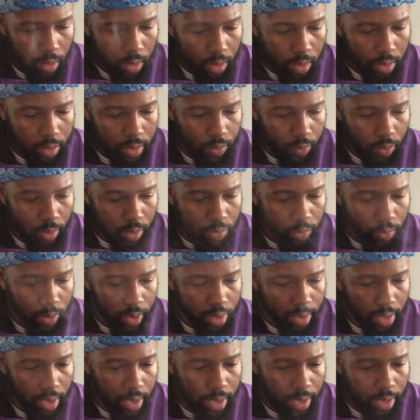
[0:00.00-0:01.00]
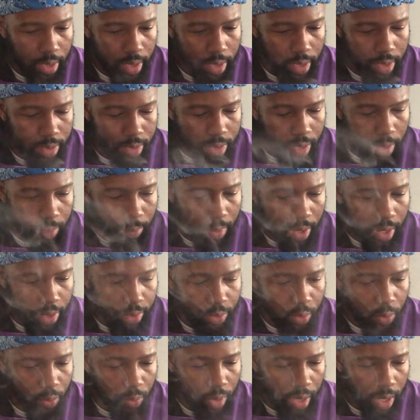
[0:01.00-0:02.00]
Let's, let's read that again. St.
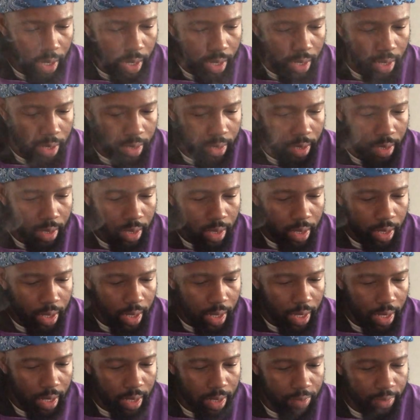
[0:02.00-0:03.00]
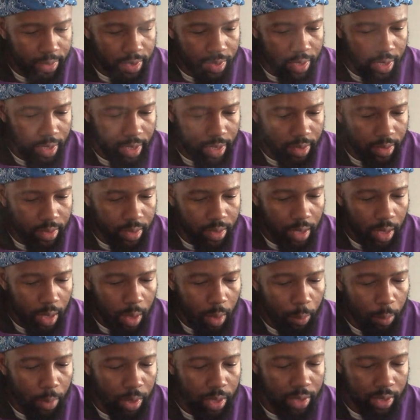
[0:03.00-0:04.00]
Matthew 9 and 6.
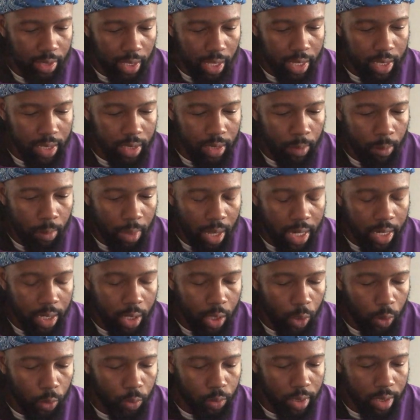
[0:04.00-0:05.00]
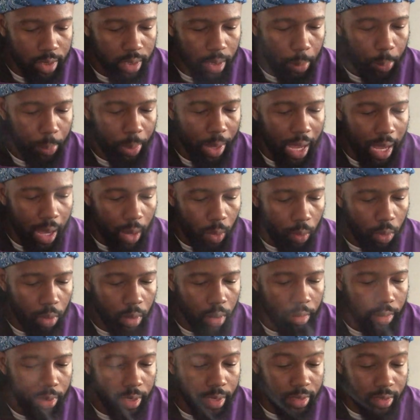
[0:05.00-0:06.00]
But that ye may know that the
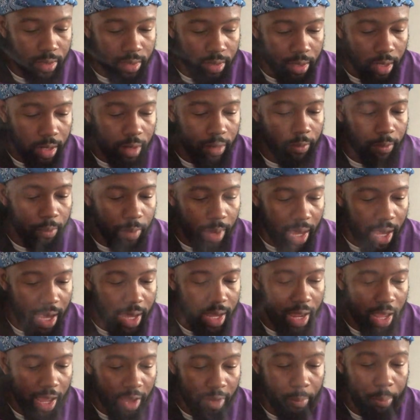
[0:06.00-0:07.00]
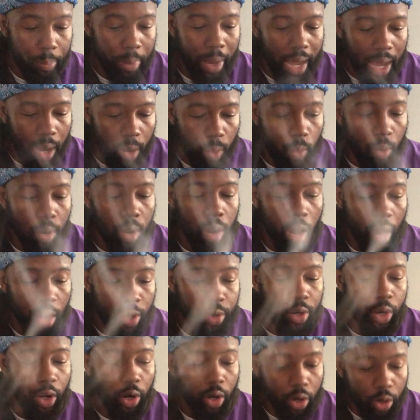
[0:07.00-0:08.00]
power that the Son of Man hath power
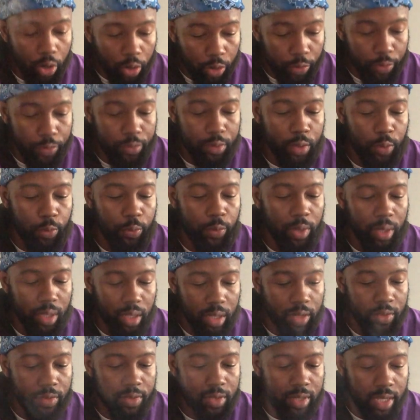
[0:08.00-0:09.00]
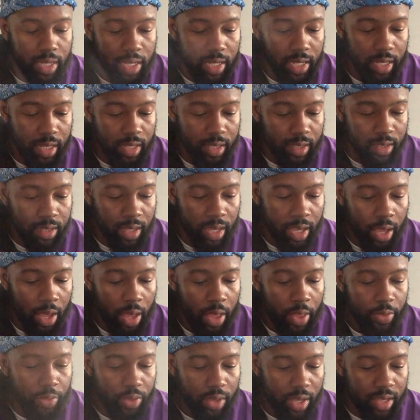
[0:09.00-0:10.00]
on earth to forgive sins.
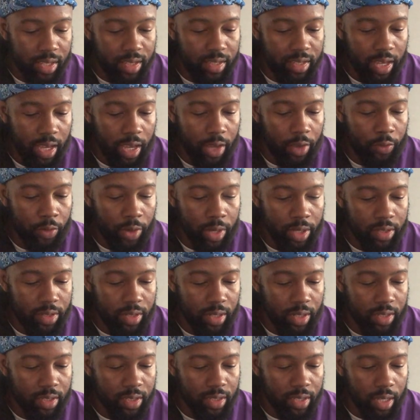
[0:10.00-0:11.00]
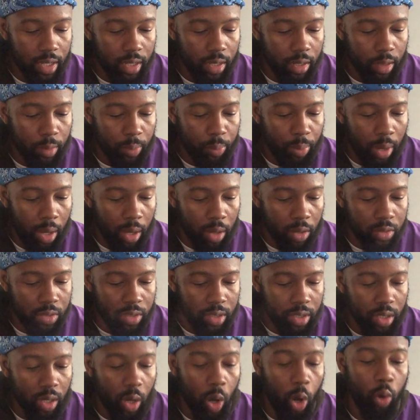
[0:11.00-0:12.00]
Then saith he to the sick of the
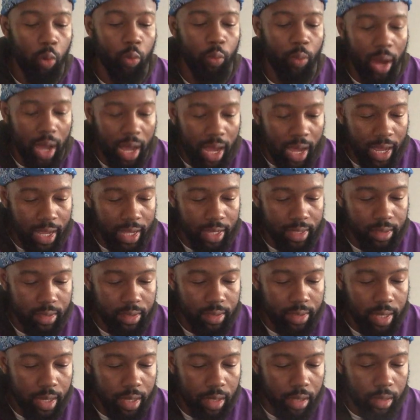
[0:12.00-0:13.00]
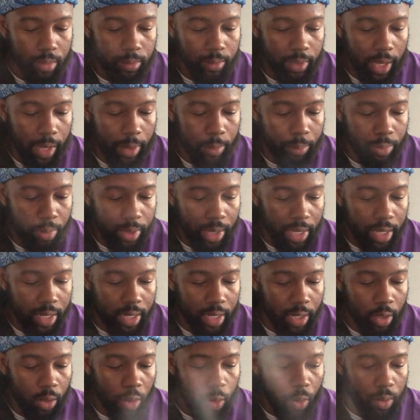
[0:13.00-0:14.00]
palsy, Arise, take up thy bed,
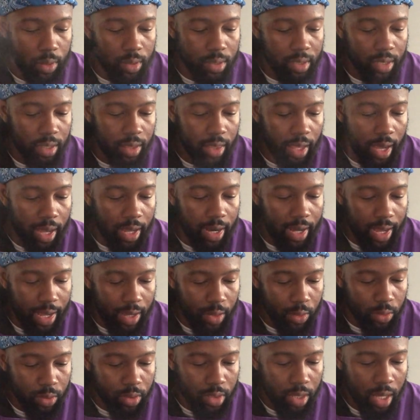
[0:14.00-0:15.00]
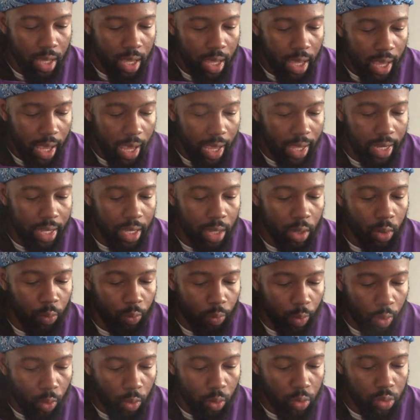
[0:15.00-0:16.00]
and go into thine house. And he
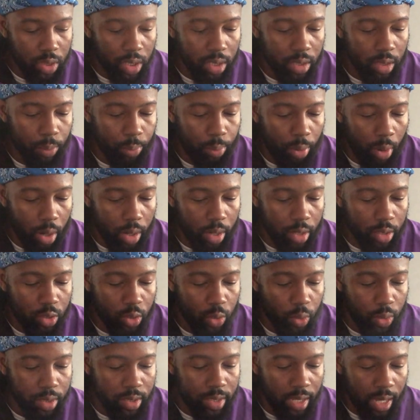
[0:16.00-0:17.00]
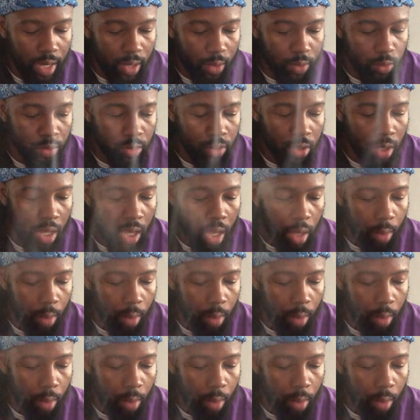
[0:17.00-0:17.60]
arose and departed to his house.